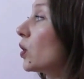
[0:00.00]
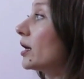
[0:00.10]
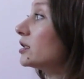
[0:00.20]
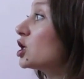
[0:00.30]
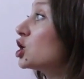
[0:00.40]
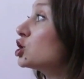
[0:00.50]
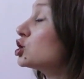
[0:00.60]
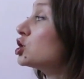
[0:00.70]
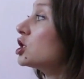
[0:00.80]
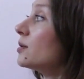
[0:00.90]
one,
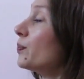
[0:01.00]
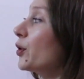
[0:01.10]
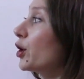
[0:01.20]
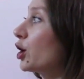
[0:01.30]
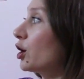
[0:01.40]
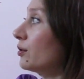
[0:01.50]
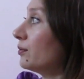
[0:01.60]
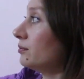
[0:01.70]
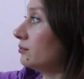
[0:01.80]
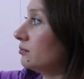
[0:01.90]
cheaper.
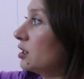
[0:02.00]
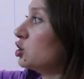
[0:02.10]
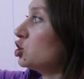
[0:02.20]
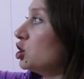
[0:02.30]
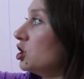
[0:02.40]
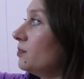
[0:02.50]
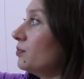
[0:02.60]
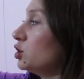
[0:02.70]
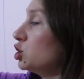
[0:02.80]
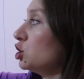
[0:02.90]

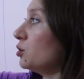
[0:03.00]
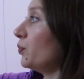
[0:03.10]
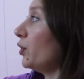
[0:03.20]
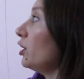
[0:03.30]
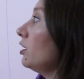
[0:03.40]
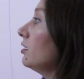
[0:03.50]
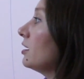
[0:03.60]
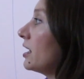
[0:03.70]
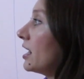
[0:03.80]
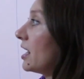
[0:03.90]
Cheap, cheaper.
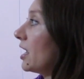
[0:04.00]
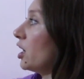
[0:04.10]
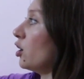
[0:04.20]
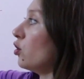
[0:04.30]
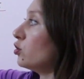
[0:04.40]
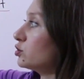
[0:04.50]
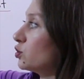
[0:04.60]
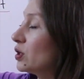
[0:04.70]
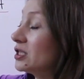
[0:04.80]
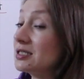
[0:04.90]

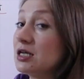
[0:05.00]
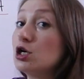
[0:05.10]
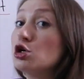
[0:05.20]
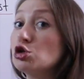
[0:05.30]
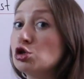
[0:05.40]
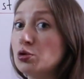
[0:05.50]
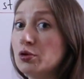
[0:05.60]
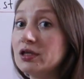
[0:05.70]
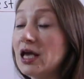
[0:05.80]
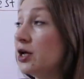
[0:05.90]
Also, it's a short